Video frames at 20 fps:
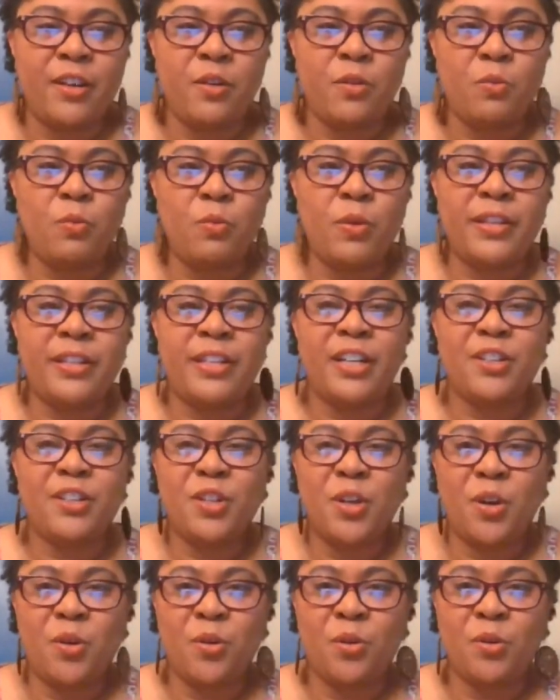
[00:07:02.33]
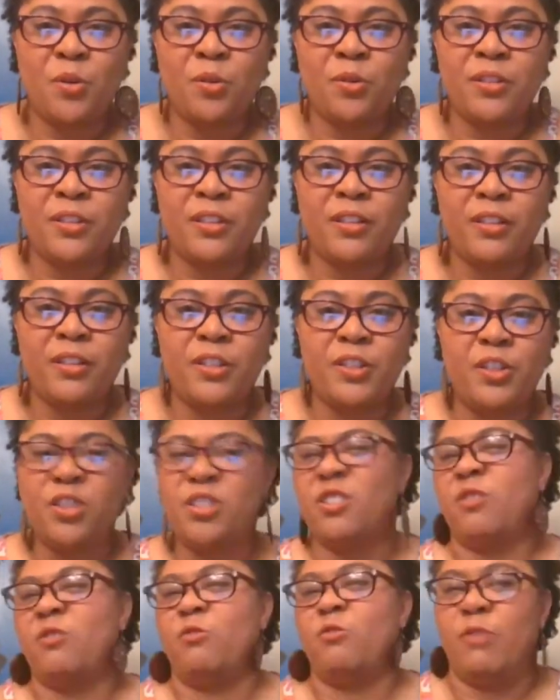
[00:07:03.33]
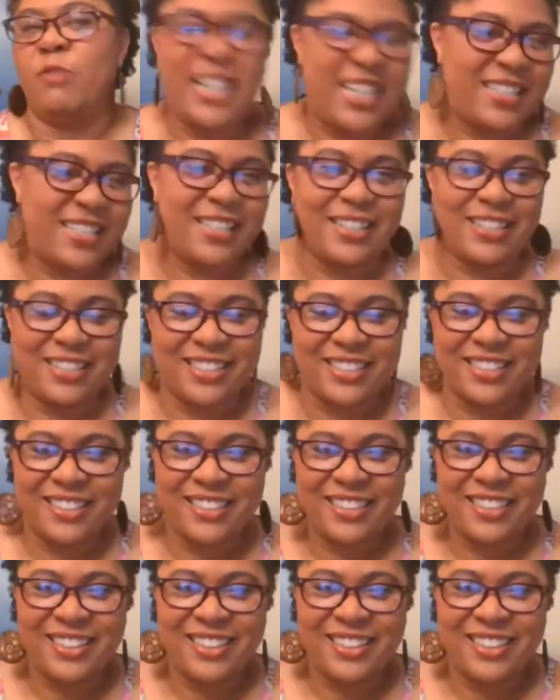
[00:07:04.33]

when they're told you're a racist